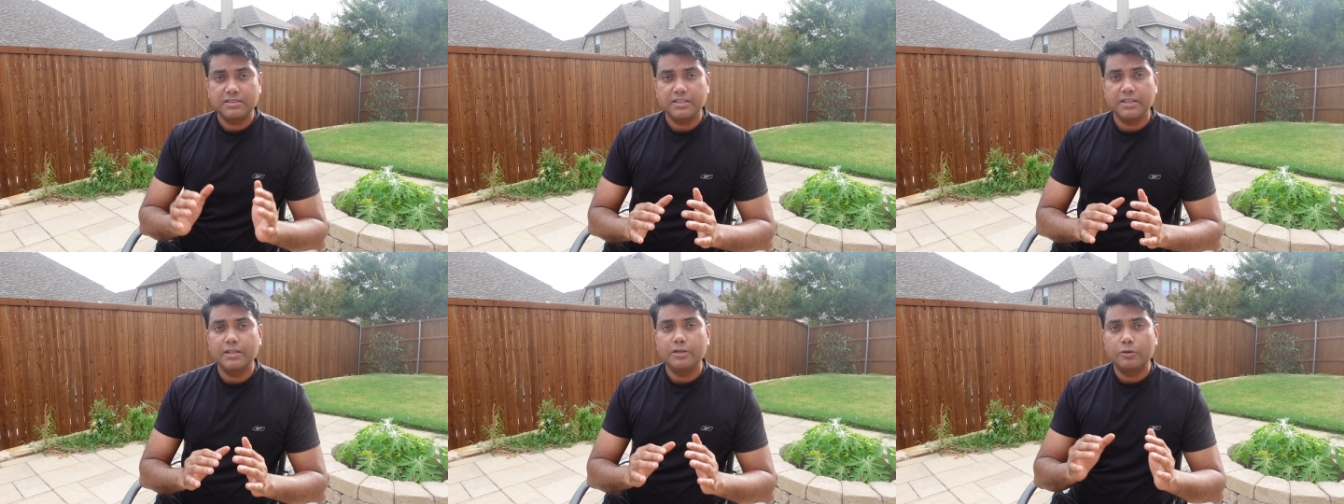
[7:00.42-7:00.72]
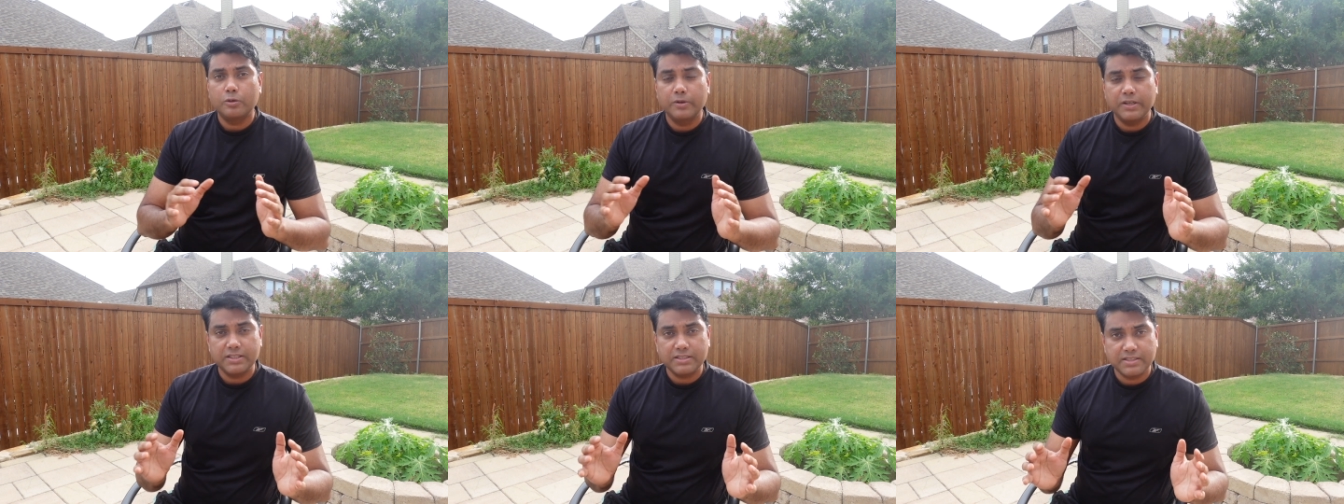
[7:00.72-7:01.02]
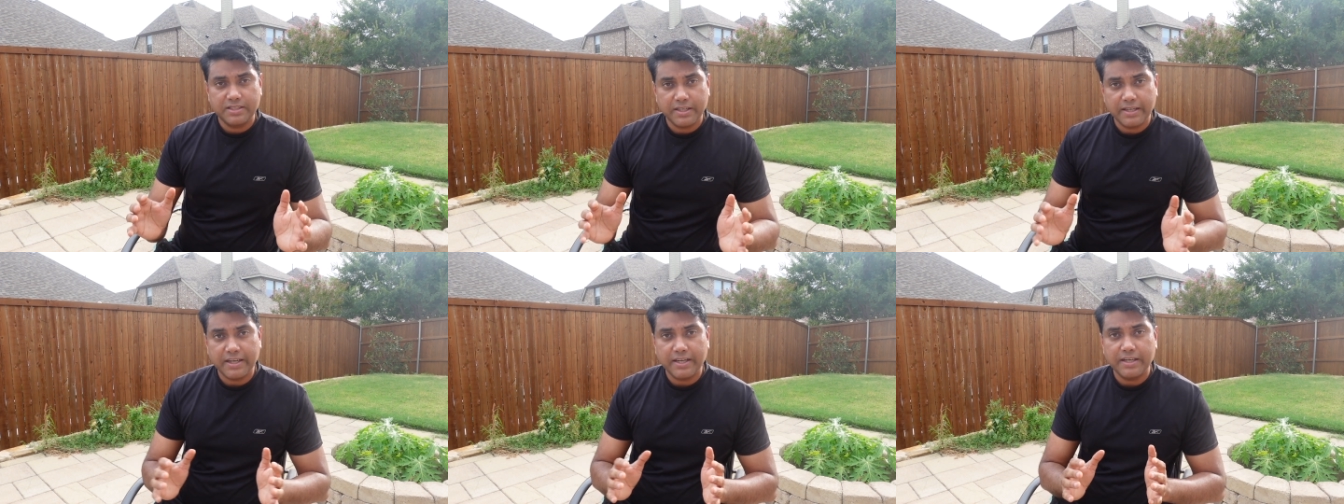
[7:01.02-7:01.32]
say in today's
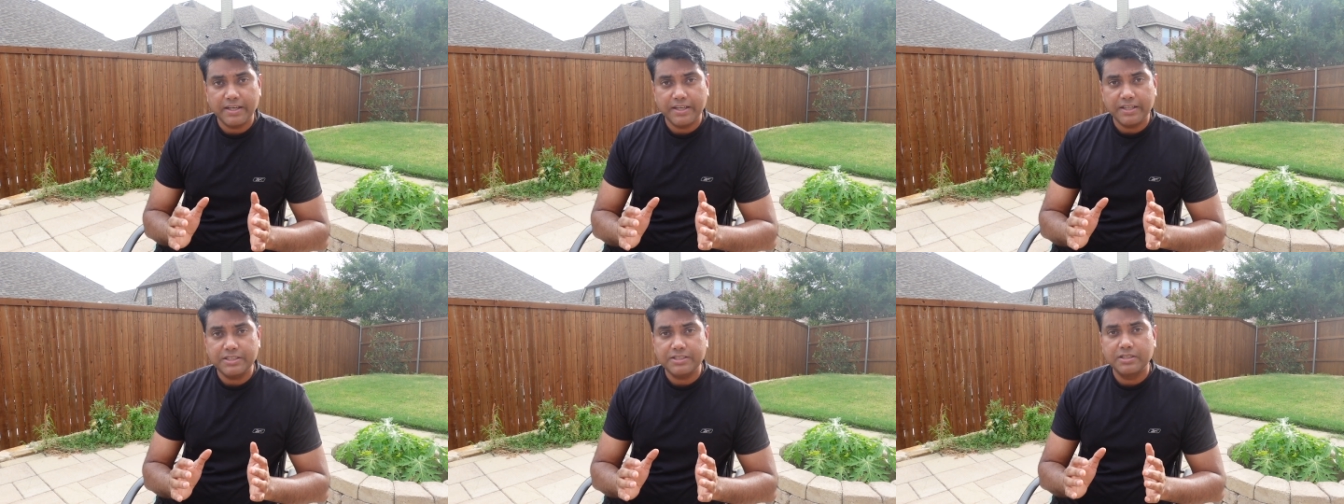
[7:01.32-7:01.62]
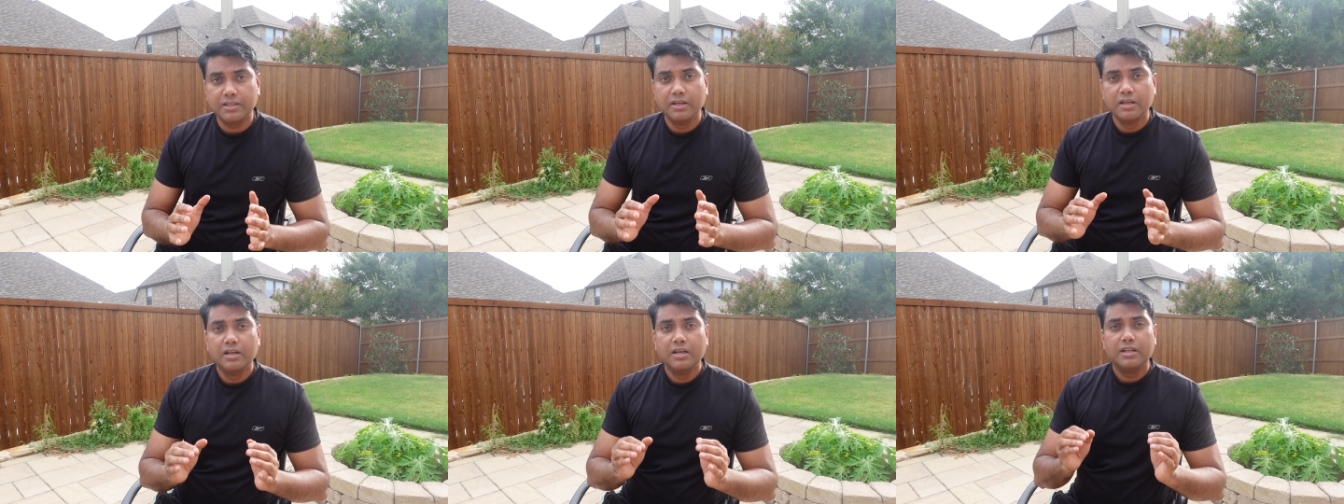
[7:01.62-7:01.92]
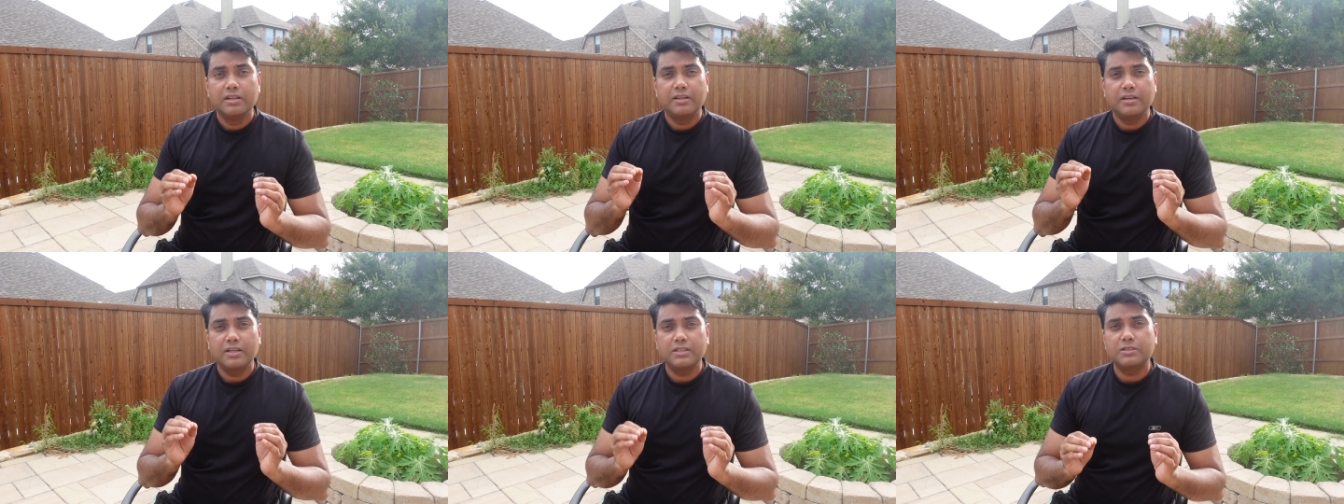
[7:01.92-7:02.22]
day and age,
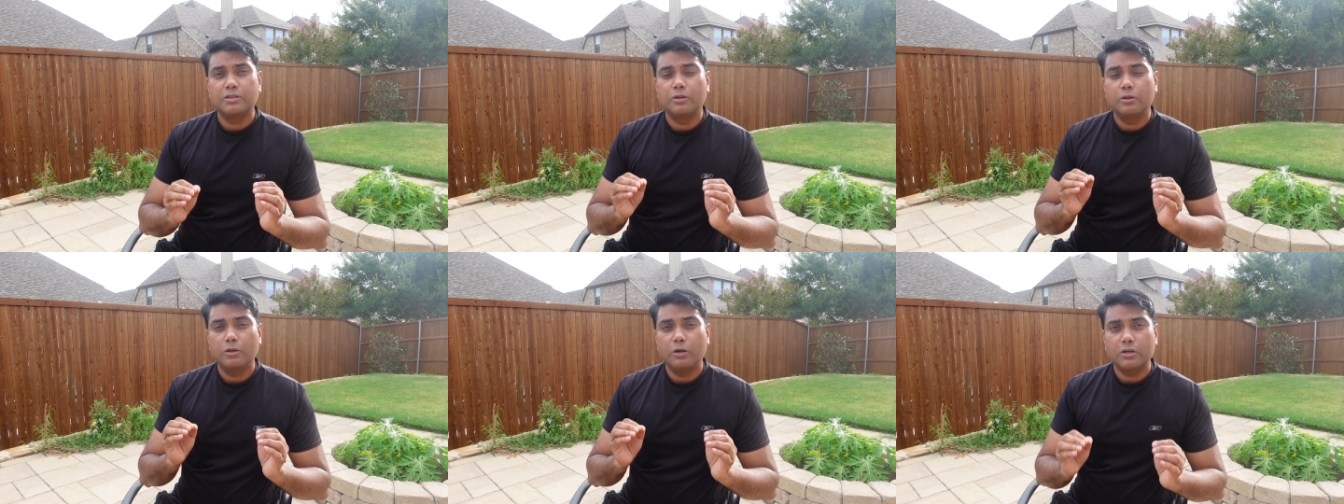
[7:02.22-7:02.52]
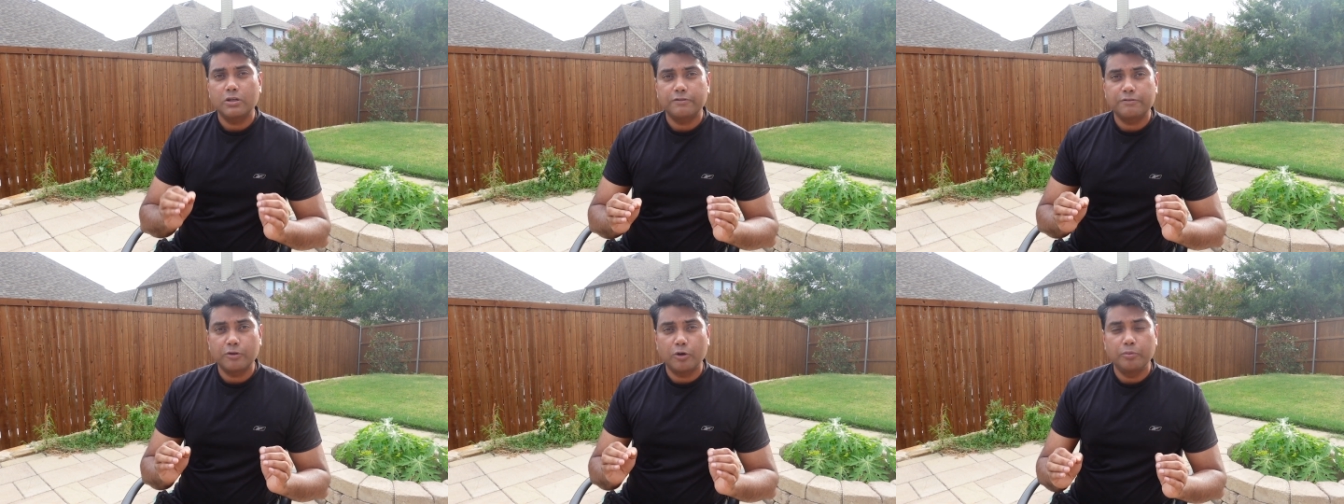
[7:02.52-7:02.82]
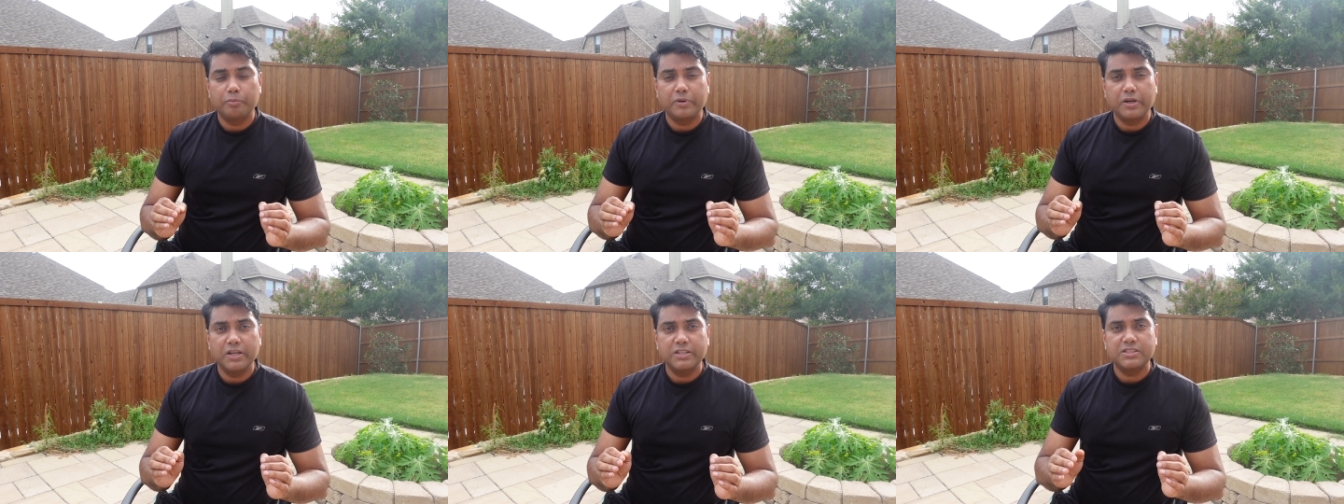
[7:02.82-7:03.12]
there is a lot of
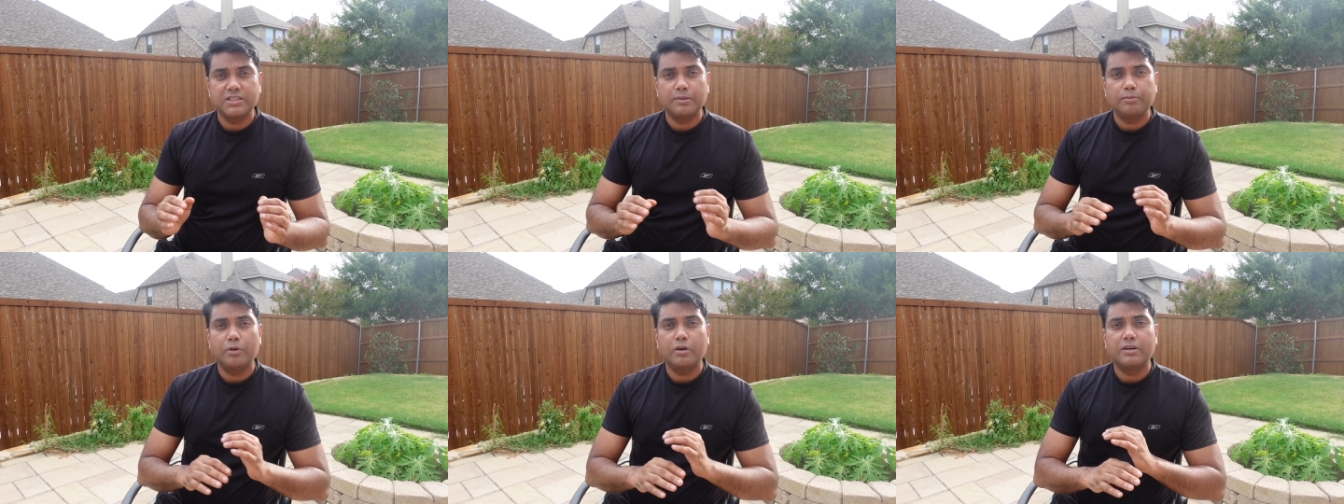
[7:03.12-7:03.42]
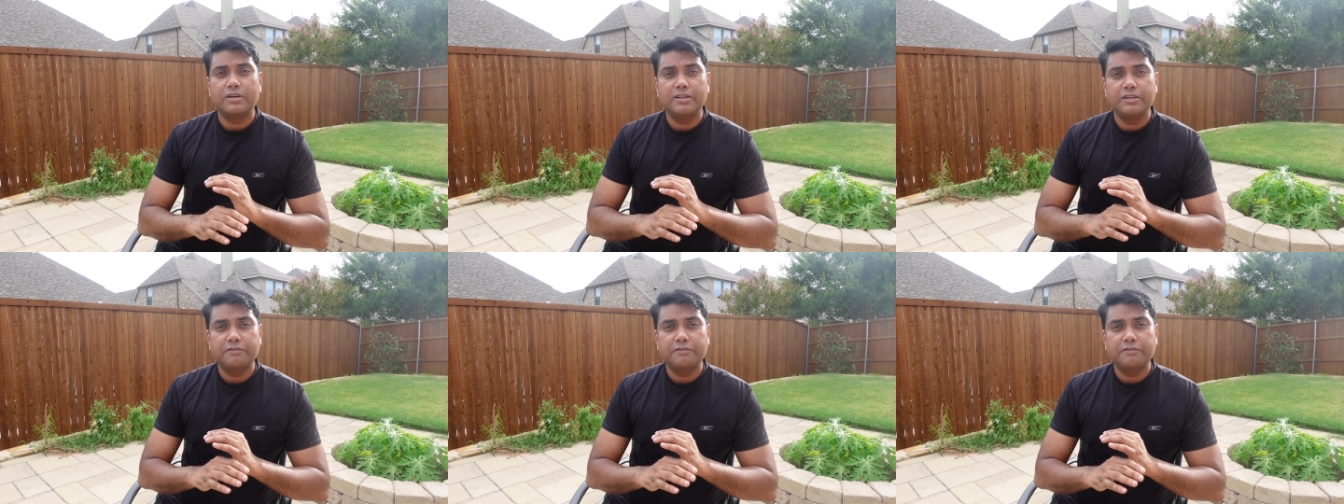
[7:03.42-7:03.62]
competition among